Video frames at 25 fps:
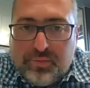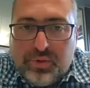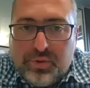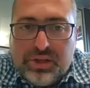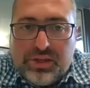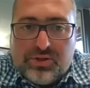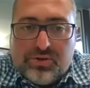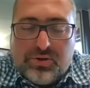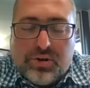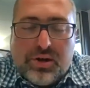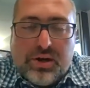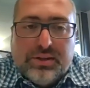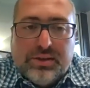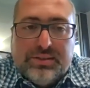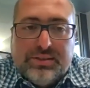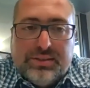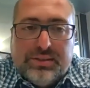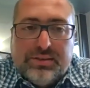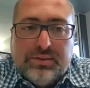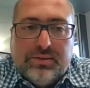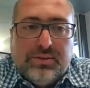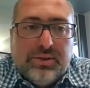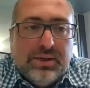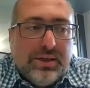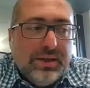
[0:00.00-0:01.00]
We tried
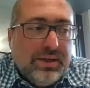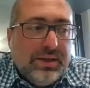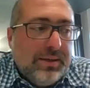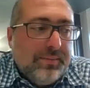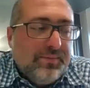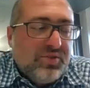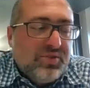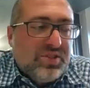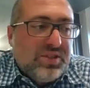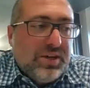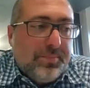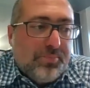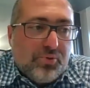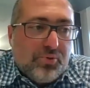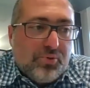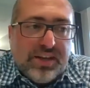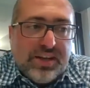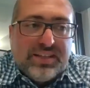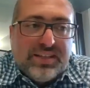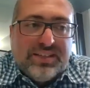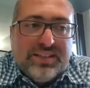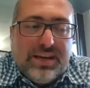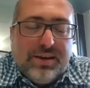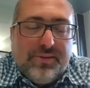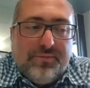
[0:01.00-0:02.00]
to
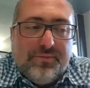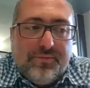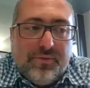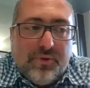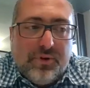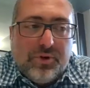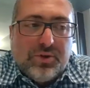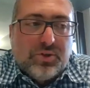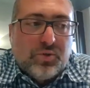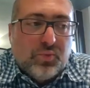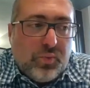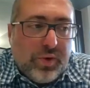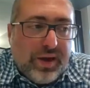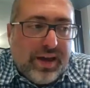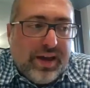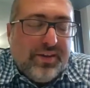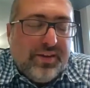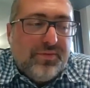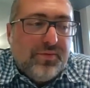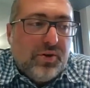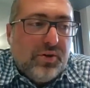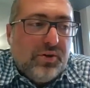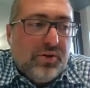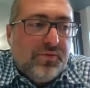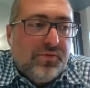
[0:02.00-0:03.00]
suppress that first
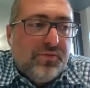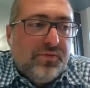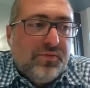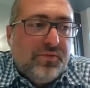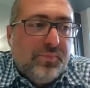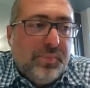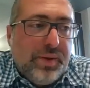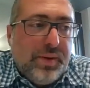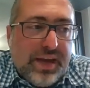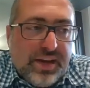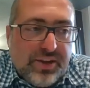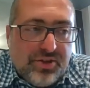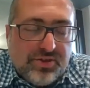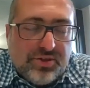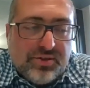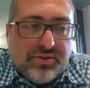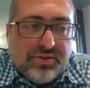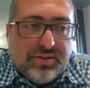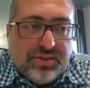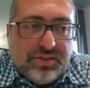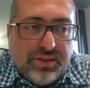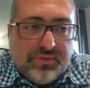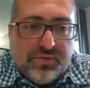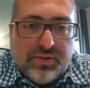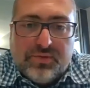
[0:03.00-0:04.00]
wave of
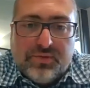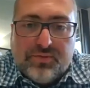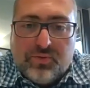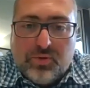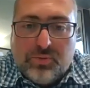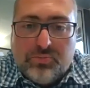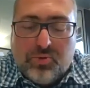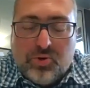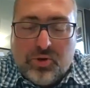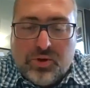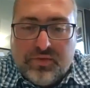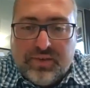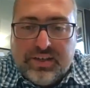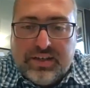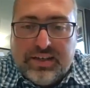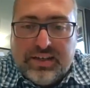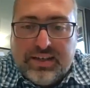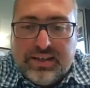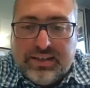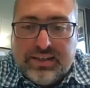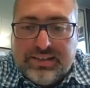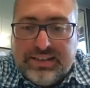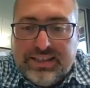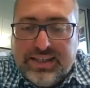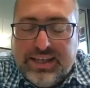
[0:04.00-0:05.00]
patients suffering from
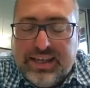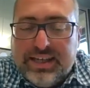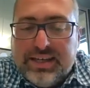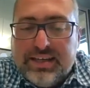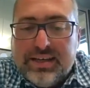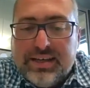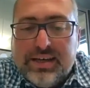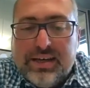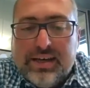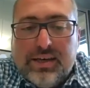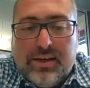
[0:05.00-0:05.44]
COVID-19